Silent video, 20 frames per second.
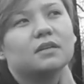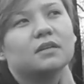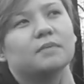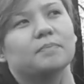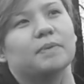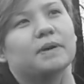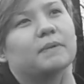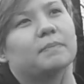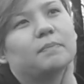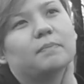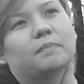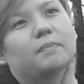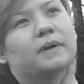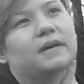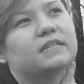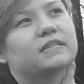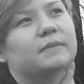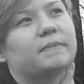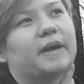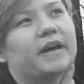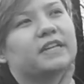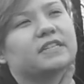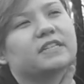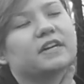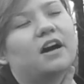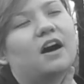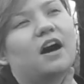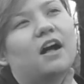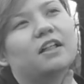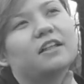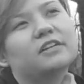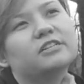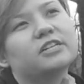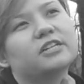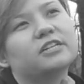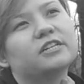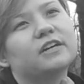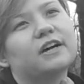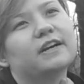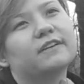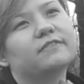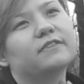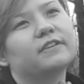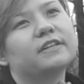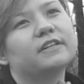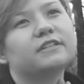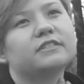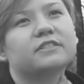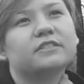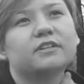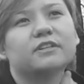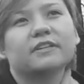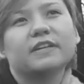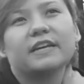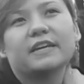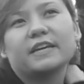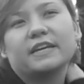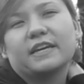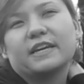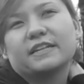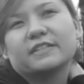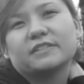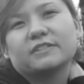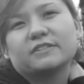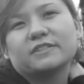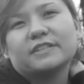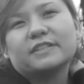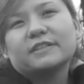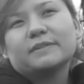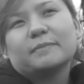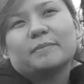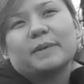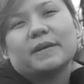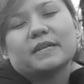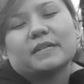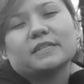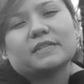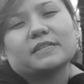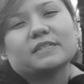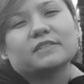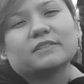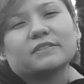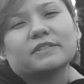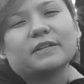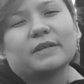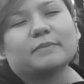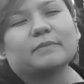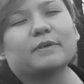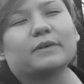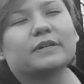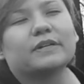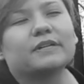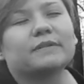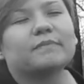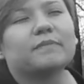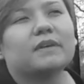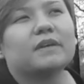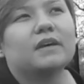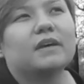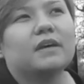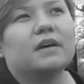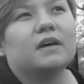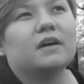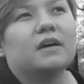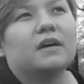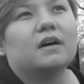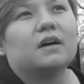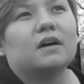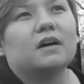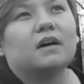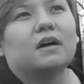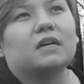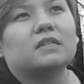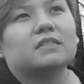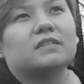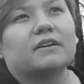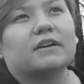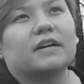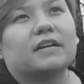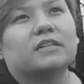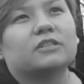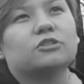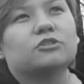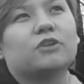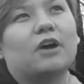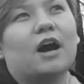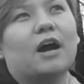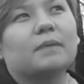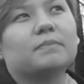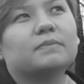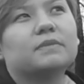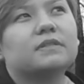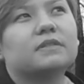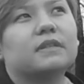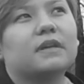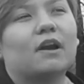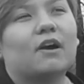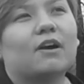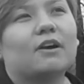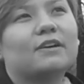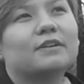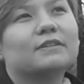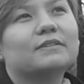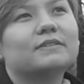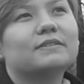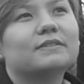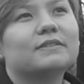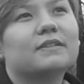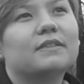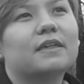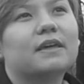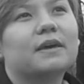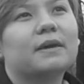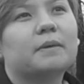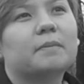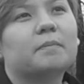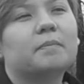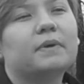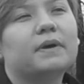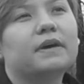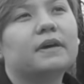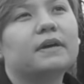but by the time I got to college, I really started liking American history a lot more. And so I kind of dropped the art thing, but...